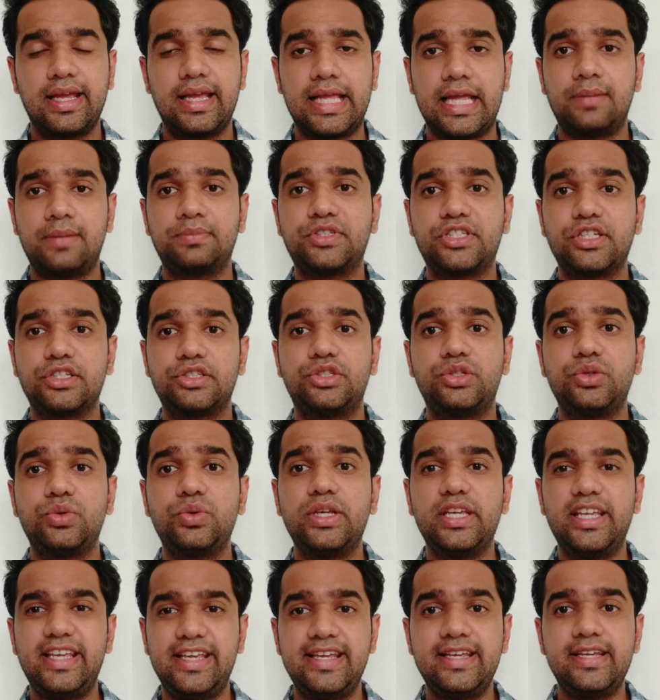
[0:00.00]
helps us
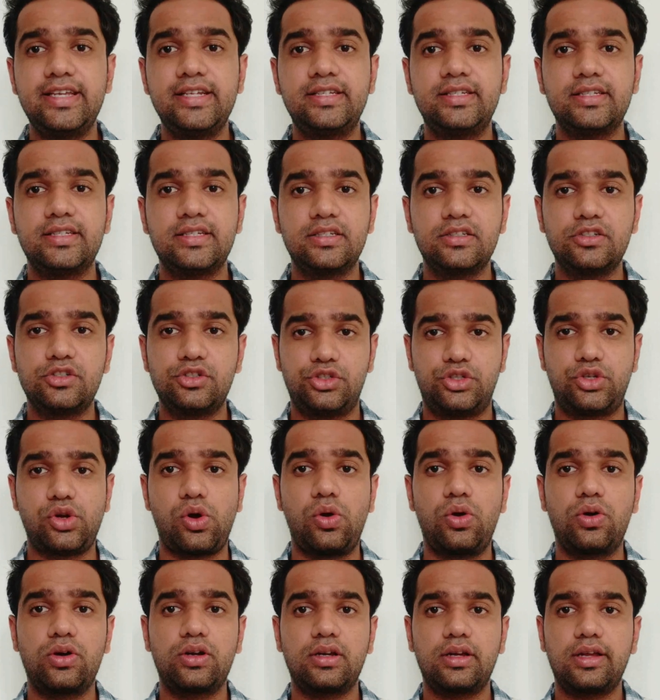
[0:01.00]
to eat,
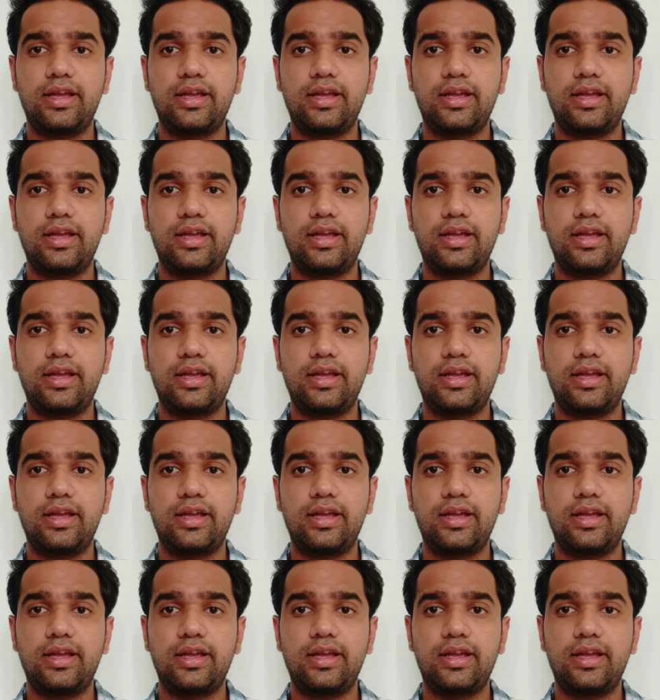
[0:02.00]
talk,